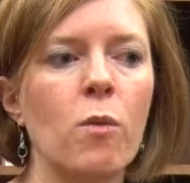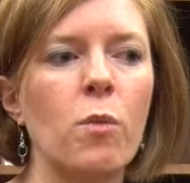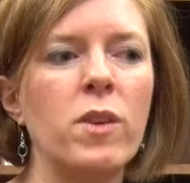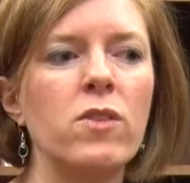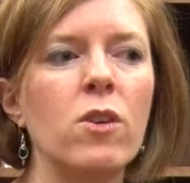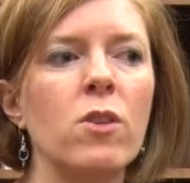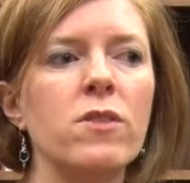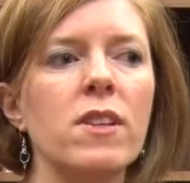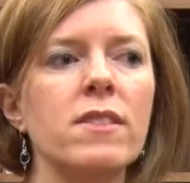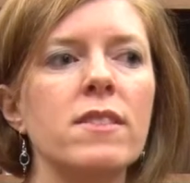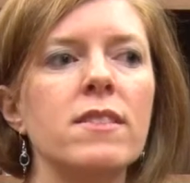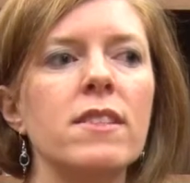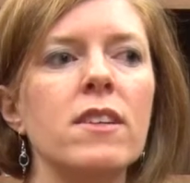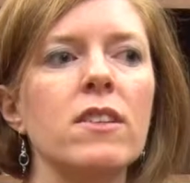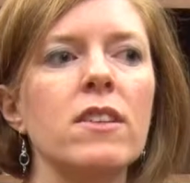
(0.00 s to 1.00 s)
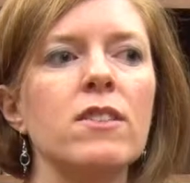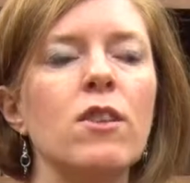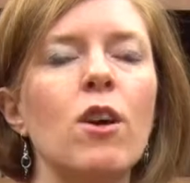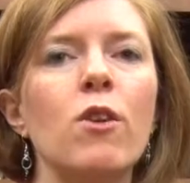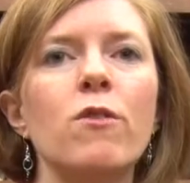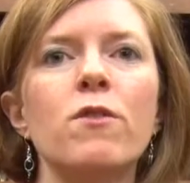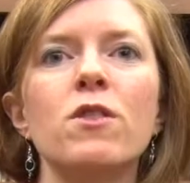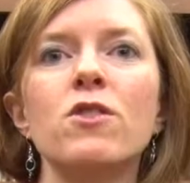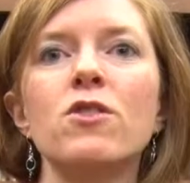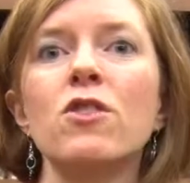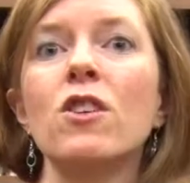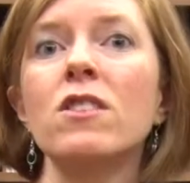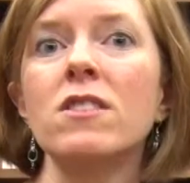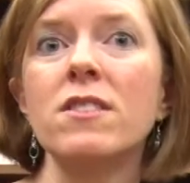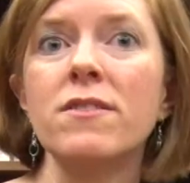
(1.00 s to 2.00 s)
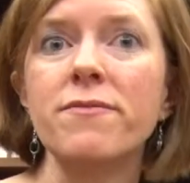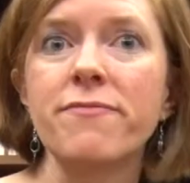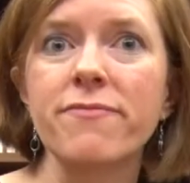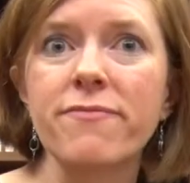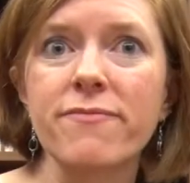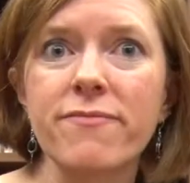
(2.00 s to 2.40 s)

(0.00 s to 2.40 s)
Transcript: We don't necessarily know for certain